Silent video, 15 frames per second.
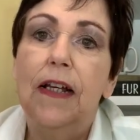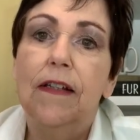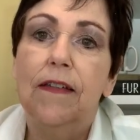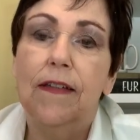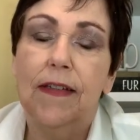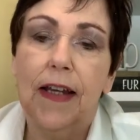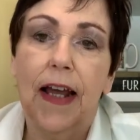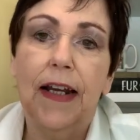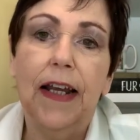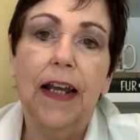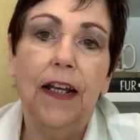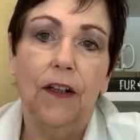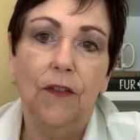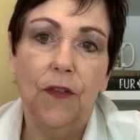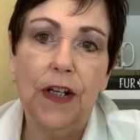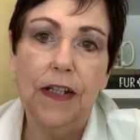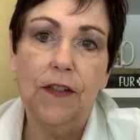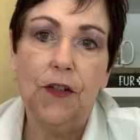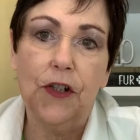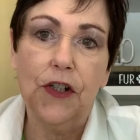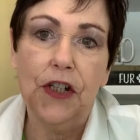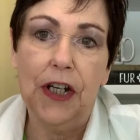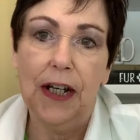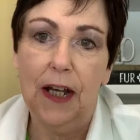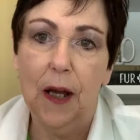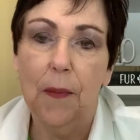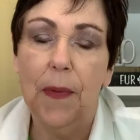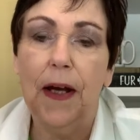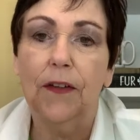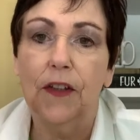studying and researching
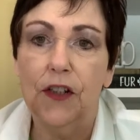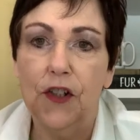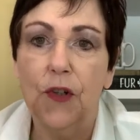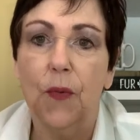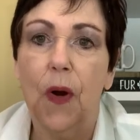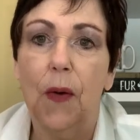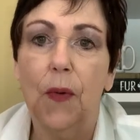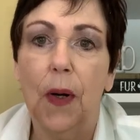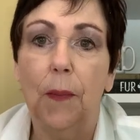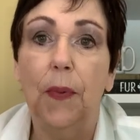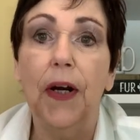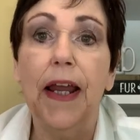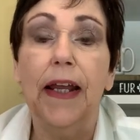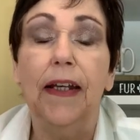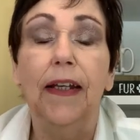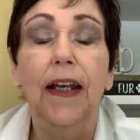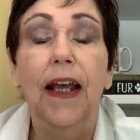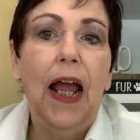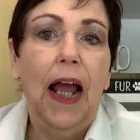about the Chihuahua breed.